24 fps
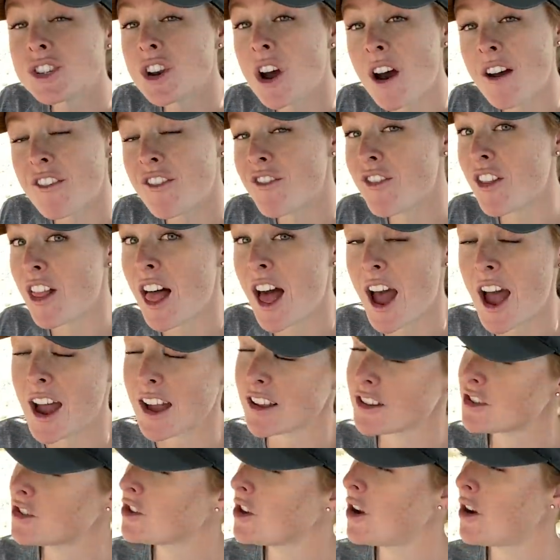not
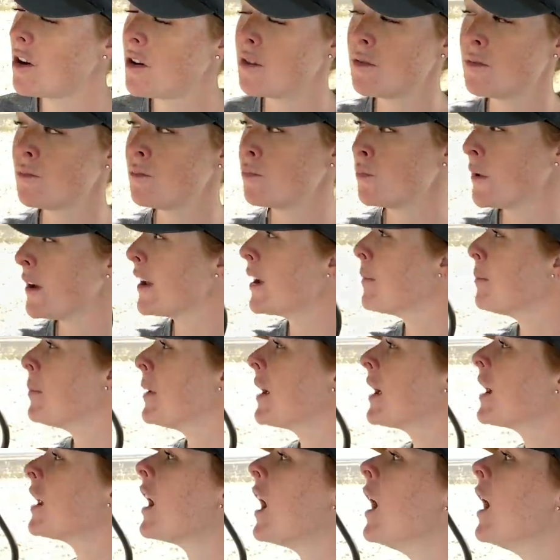flat, so we can pick it